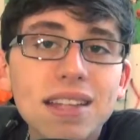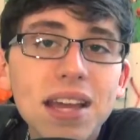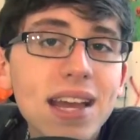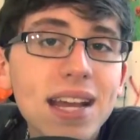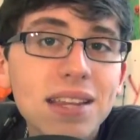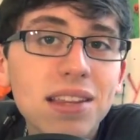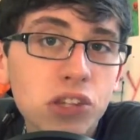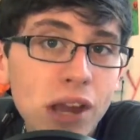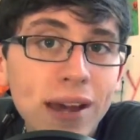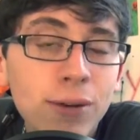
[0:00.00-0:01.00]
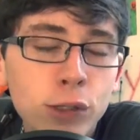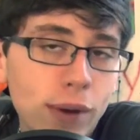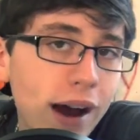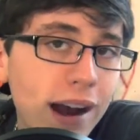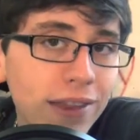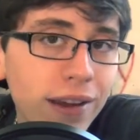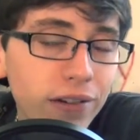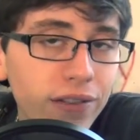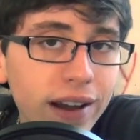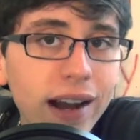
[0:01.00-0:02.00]
As they hid in the shadows behind their
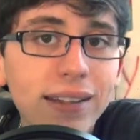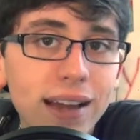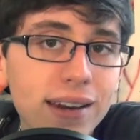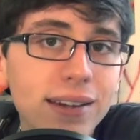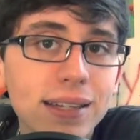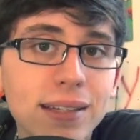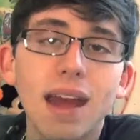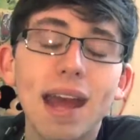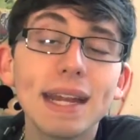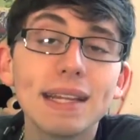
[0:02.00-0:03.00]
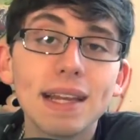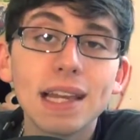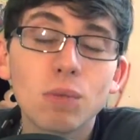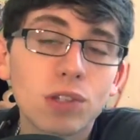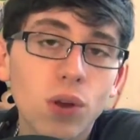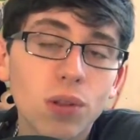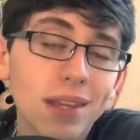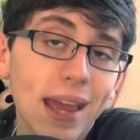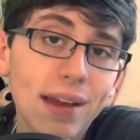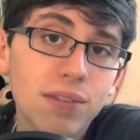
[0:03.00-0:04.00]
fake identities. Ed Gein was
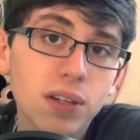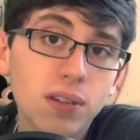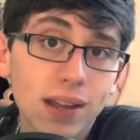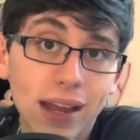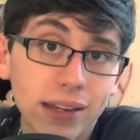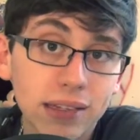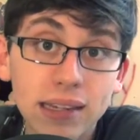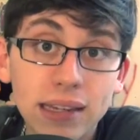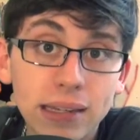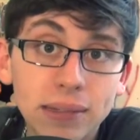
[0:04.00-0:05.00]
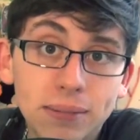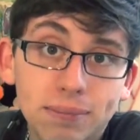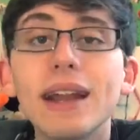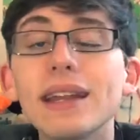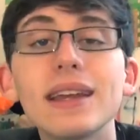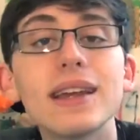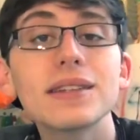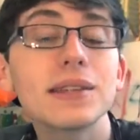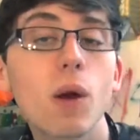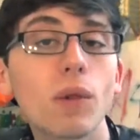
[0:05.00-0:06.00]
only ever Ed Gein, and he
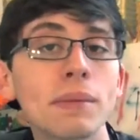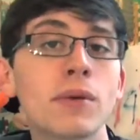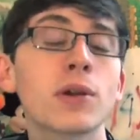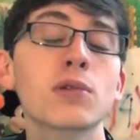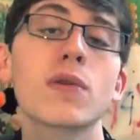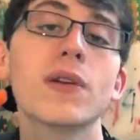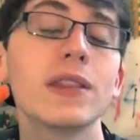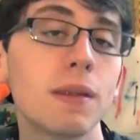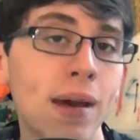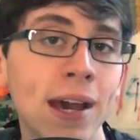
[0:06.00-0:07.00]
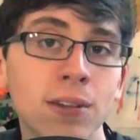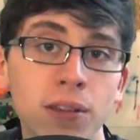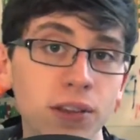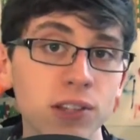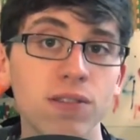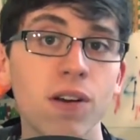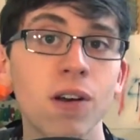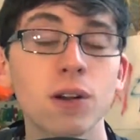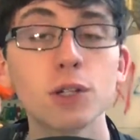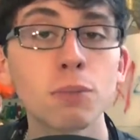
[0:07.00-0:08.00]
is the only murderer in the battle thus
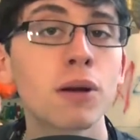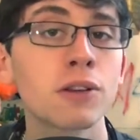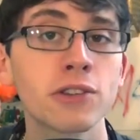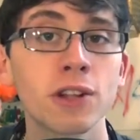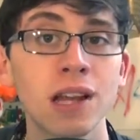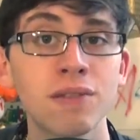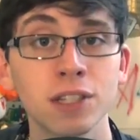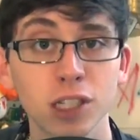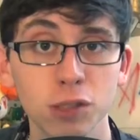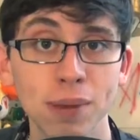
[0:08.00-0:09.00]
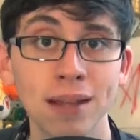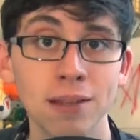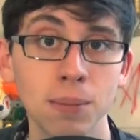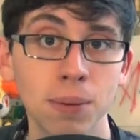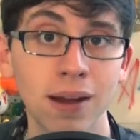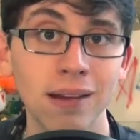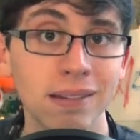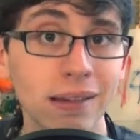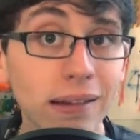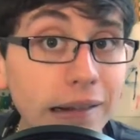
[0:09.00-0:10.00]
far whose personal life is expanded upon.
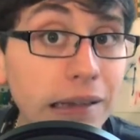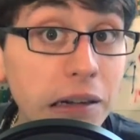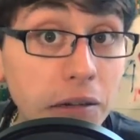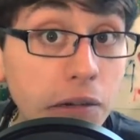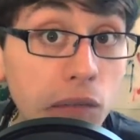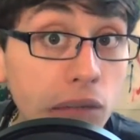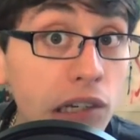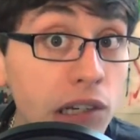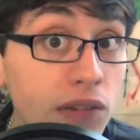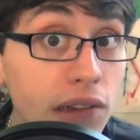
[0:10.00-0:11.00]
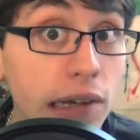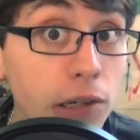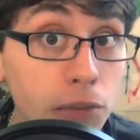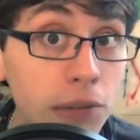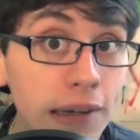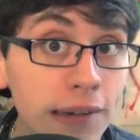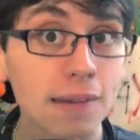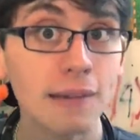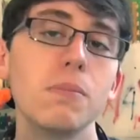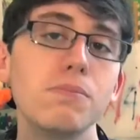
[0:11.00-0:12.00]
A little too much if you ask
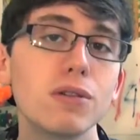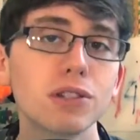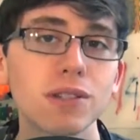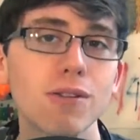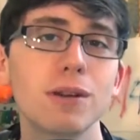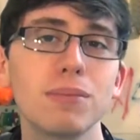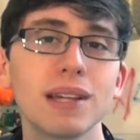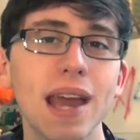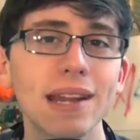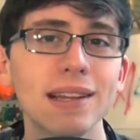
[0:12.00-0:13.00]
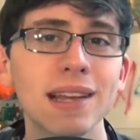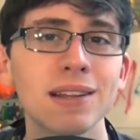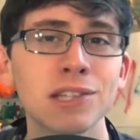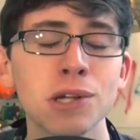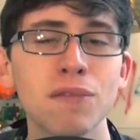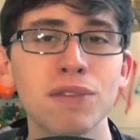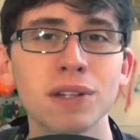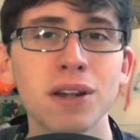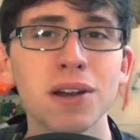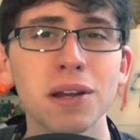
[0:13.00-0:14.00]
me. Most notably, Ed Gein is known for
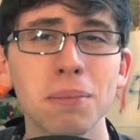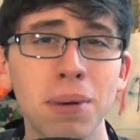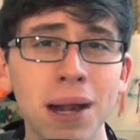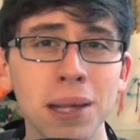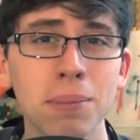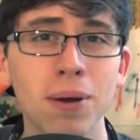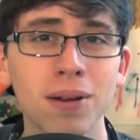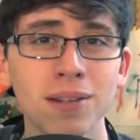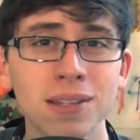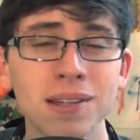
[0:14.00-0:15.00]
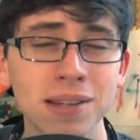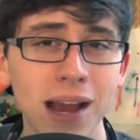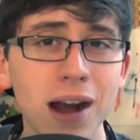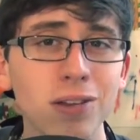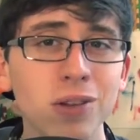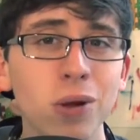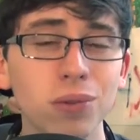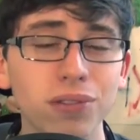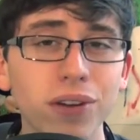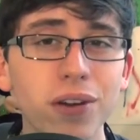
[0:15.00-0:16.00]
turning body parts into
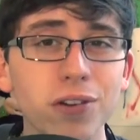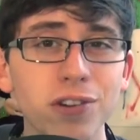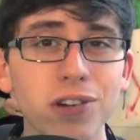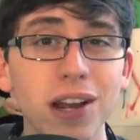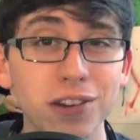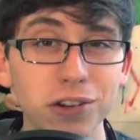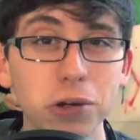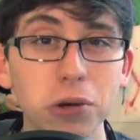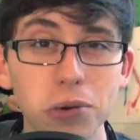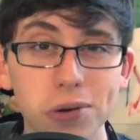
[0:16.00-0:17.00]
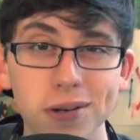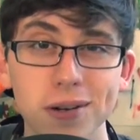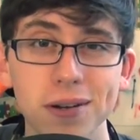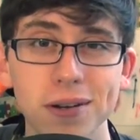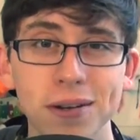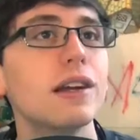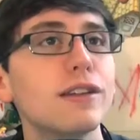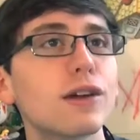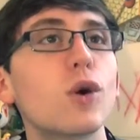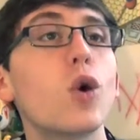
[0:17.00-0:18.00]
household furniture and decor.
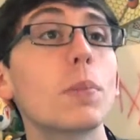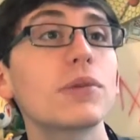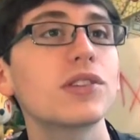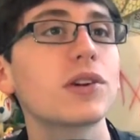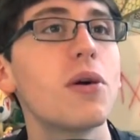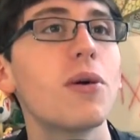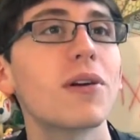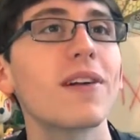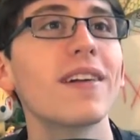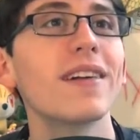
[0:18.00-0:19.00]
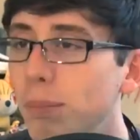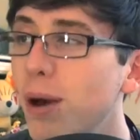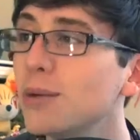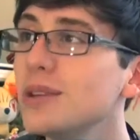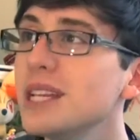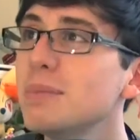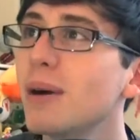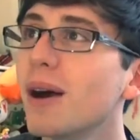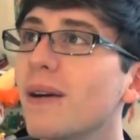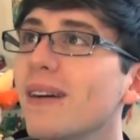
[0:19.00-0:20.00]
The corpse decor, Bone Depot,